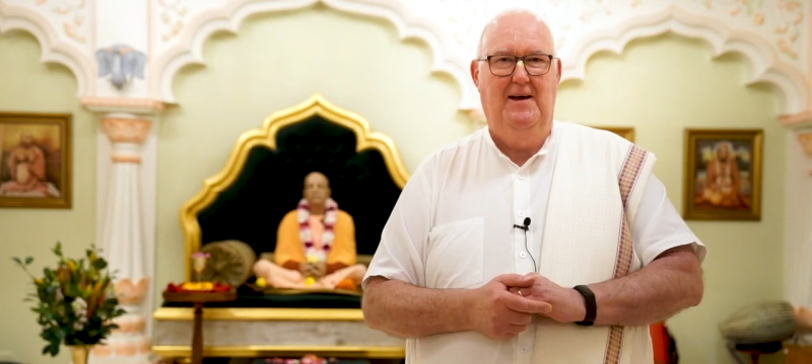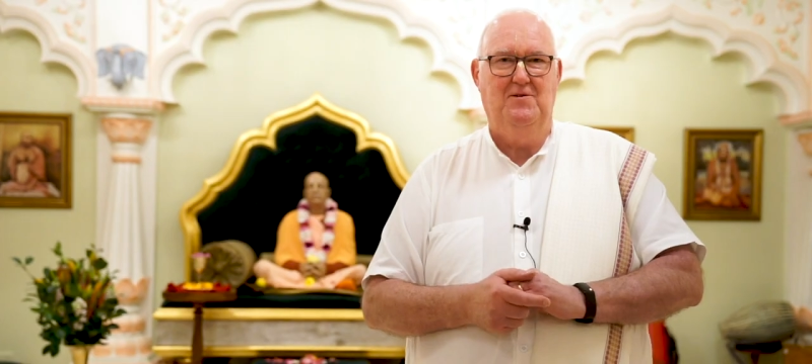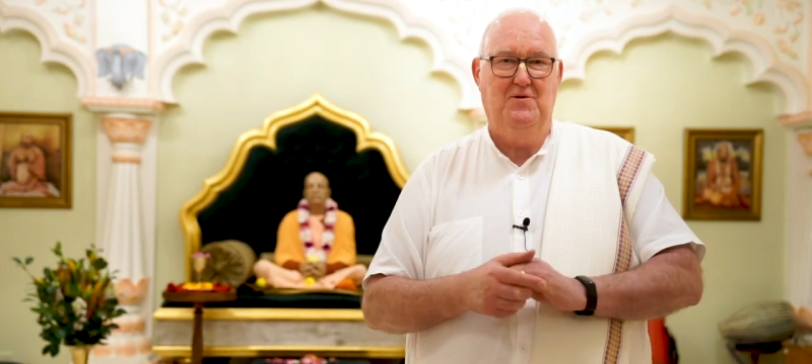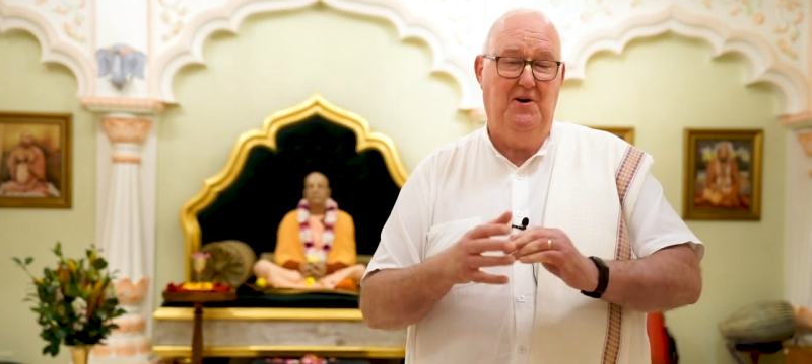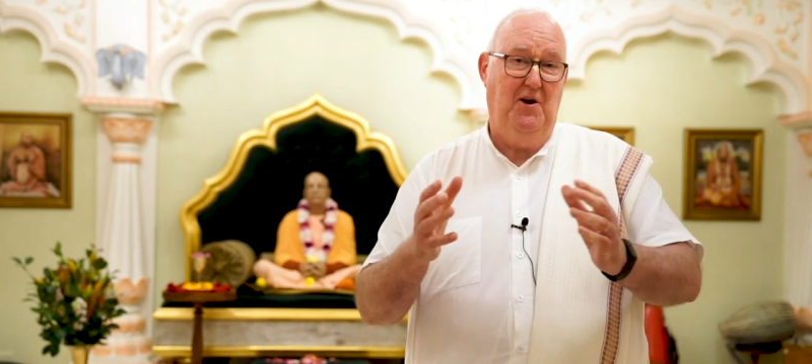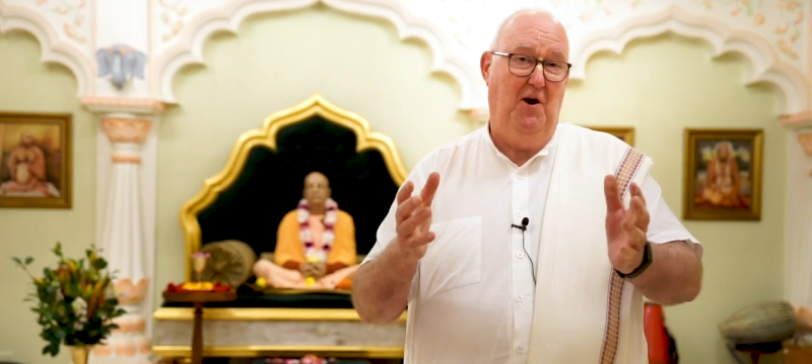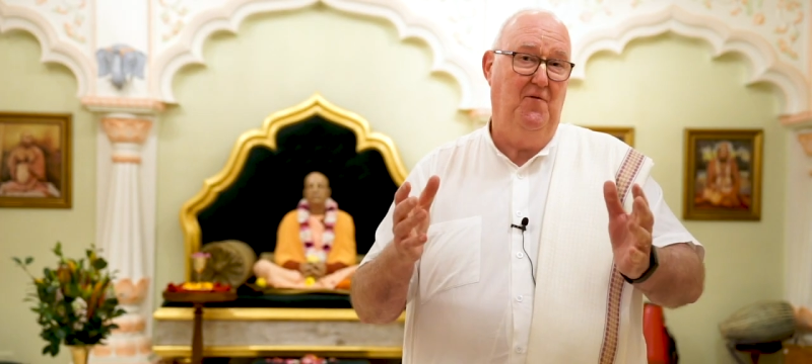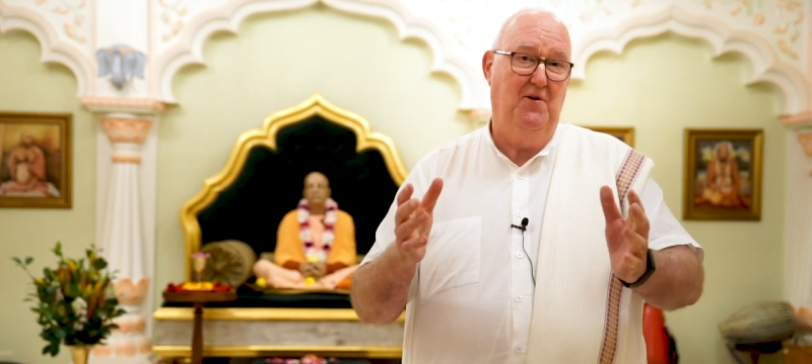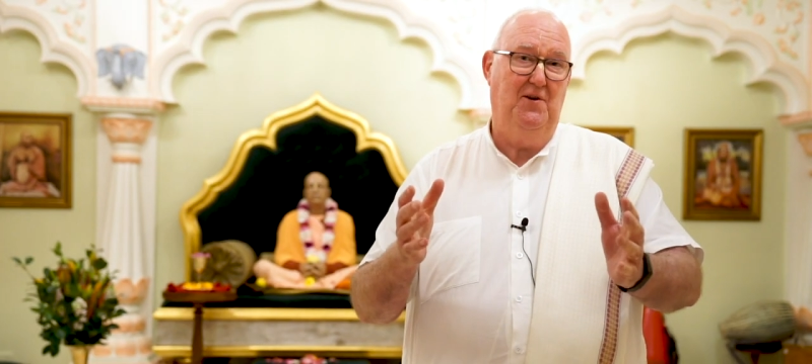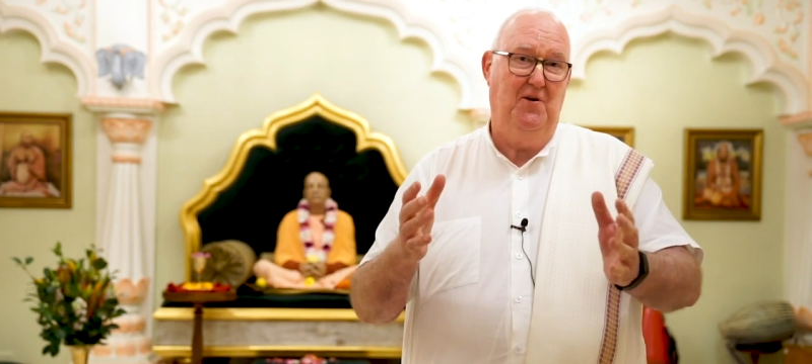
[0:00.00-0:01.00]
During
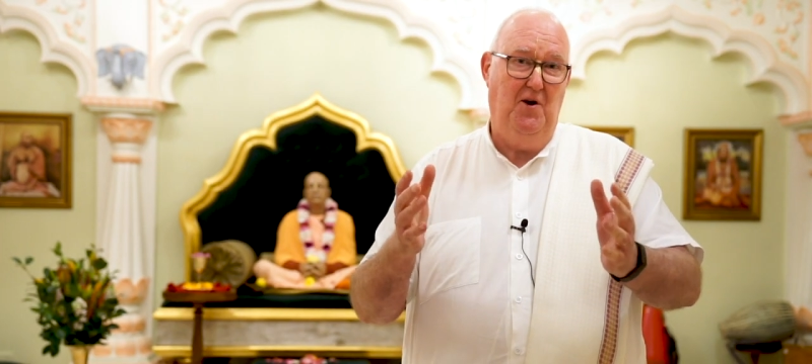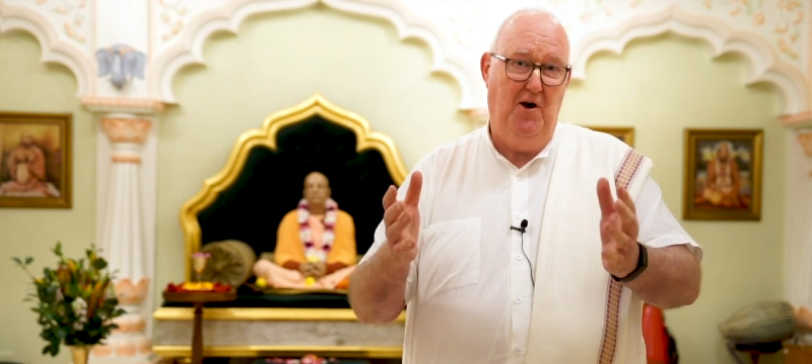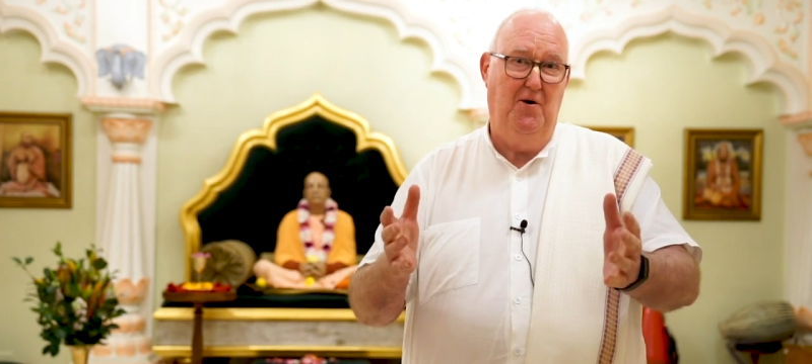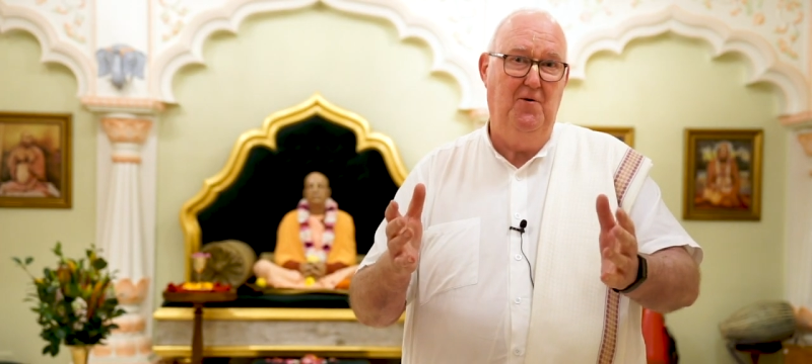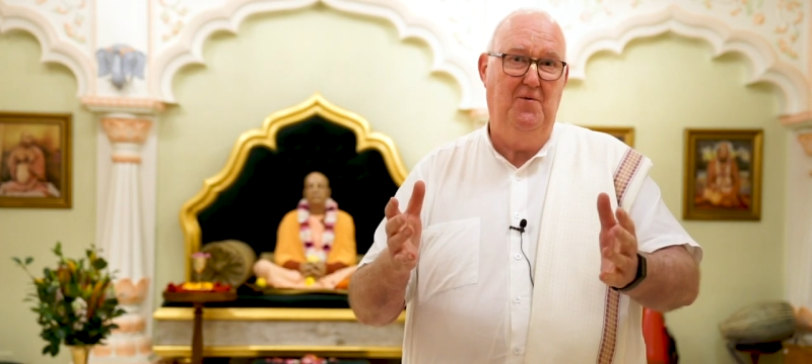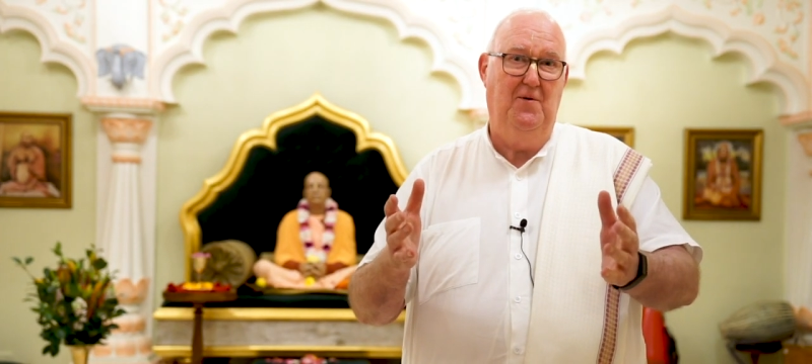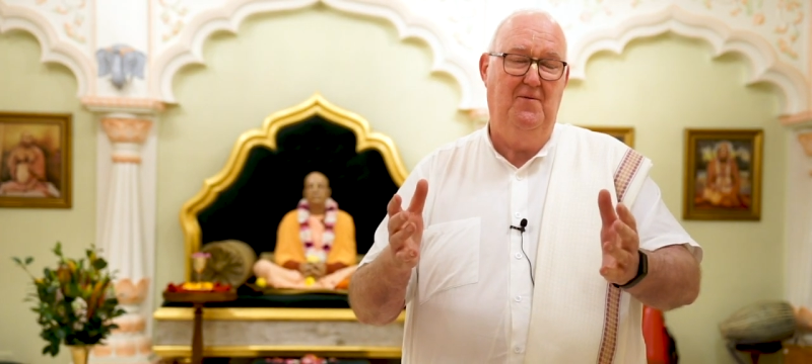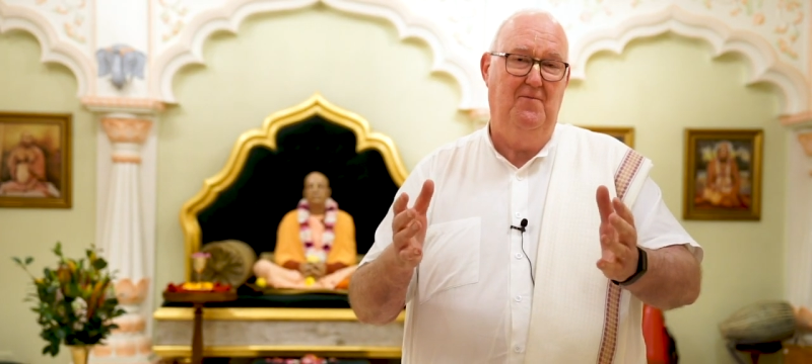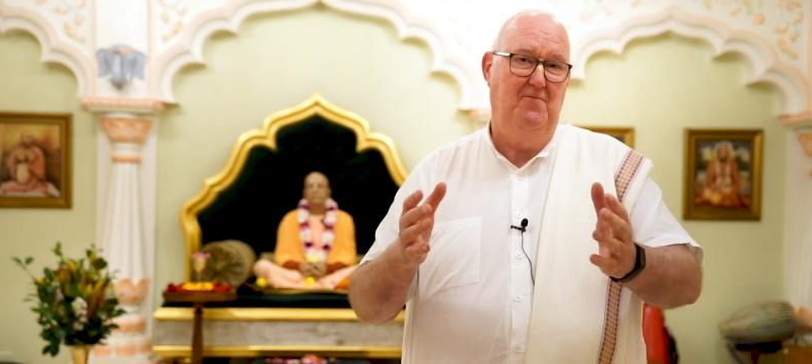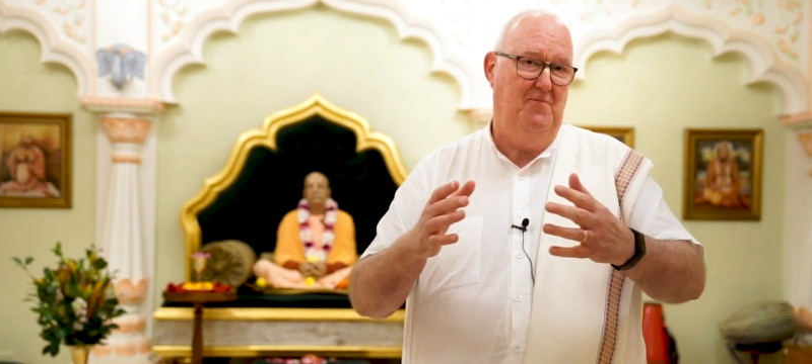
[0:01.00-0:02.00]
COVID, you know,
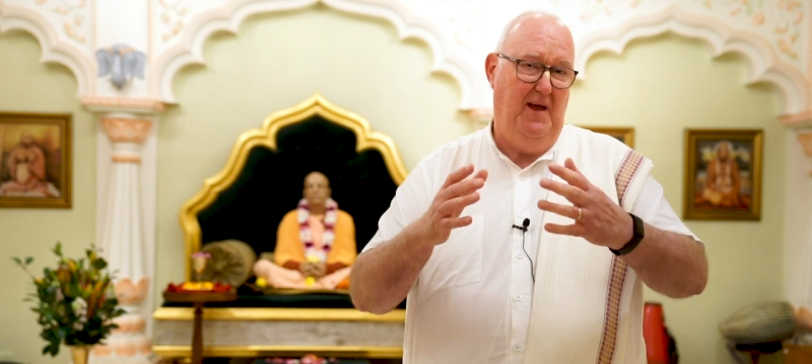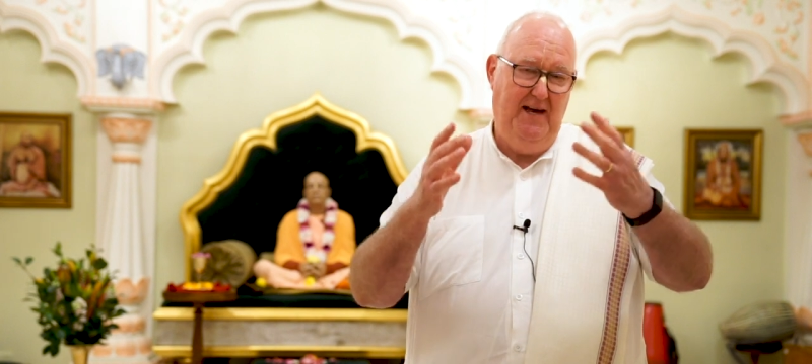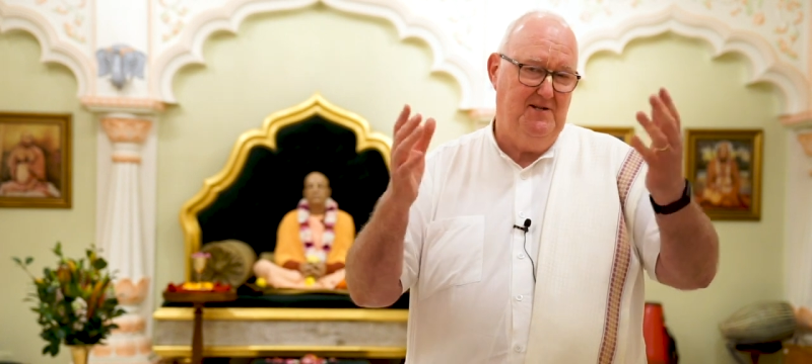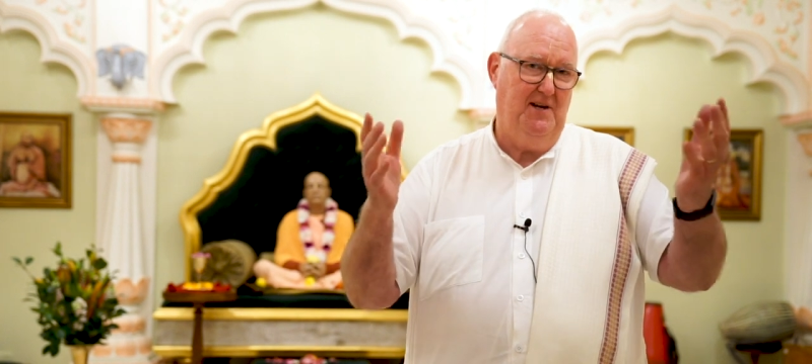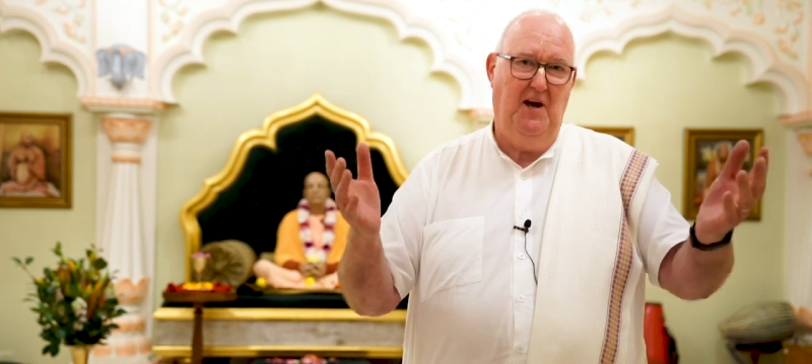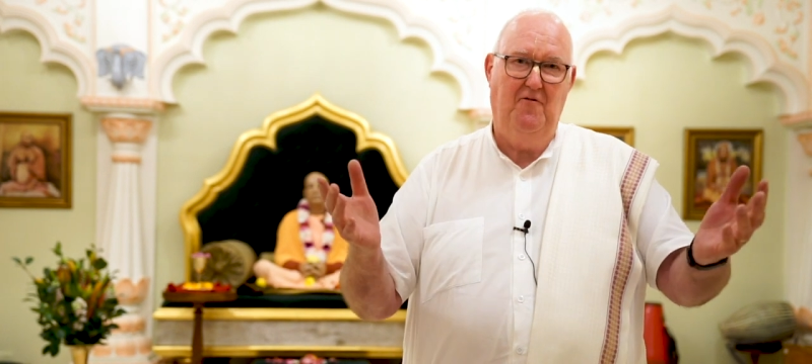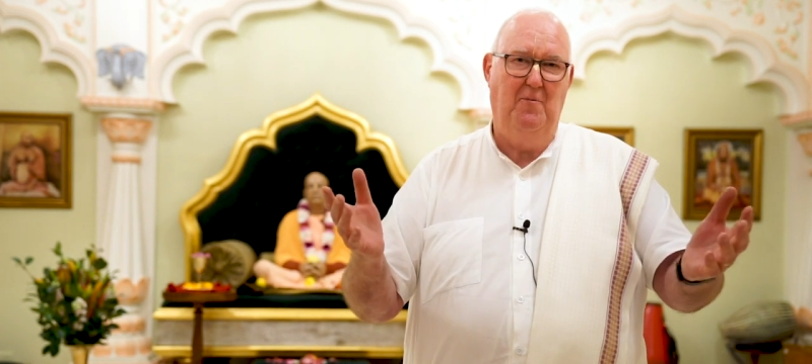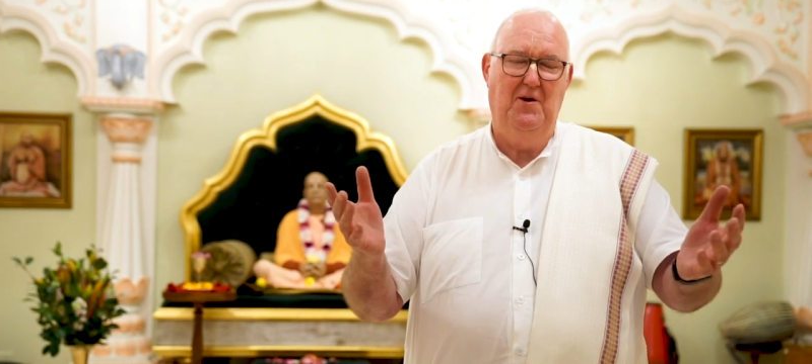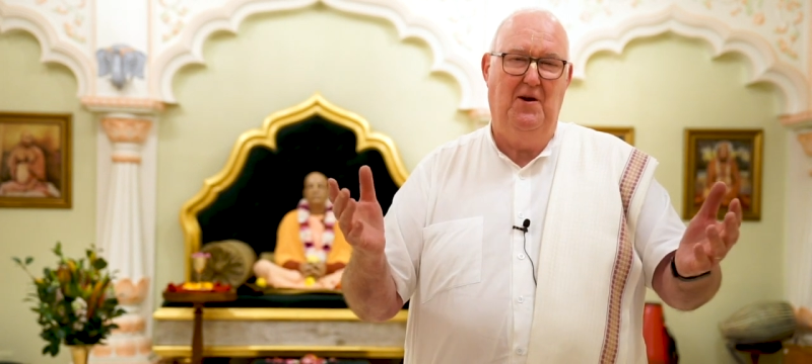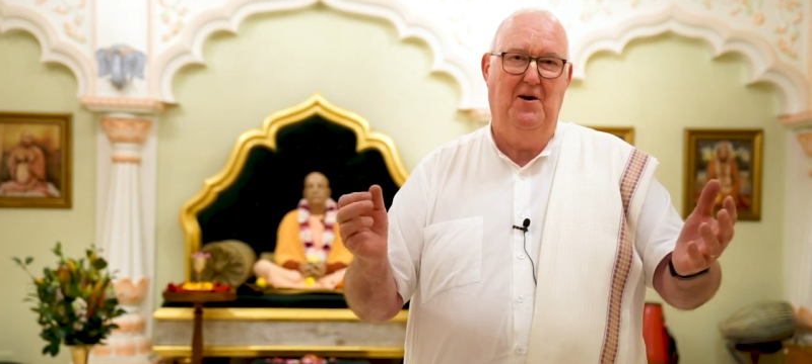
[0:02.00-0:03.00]
as the
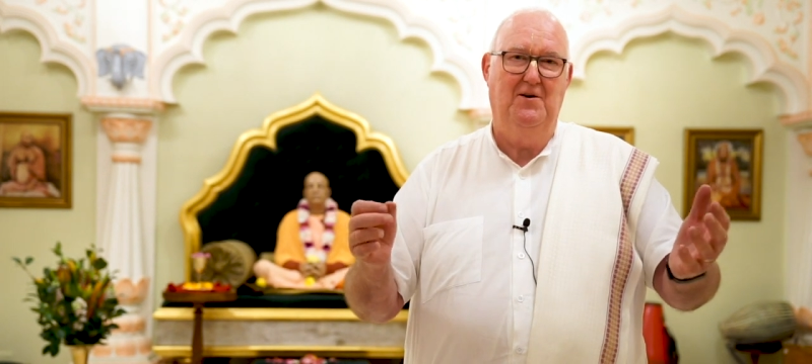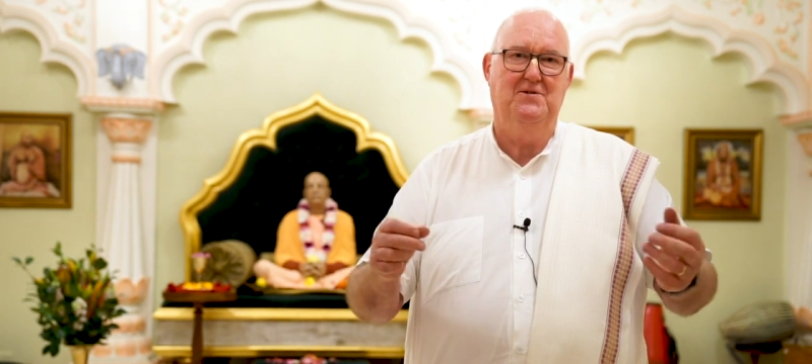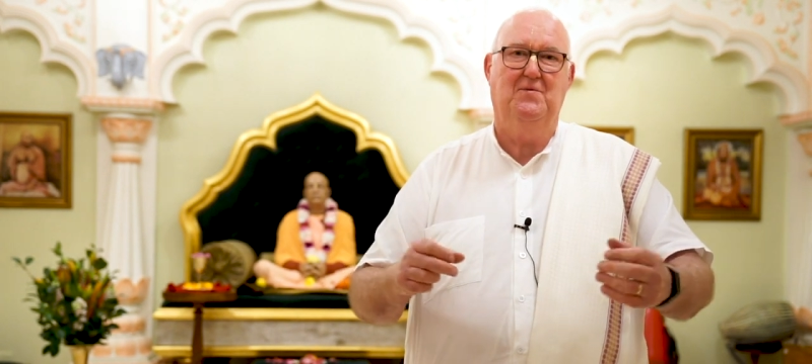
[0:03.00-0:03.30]
government knows,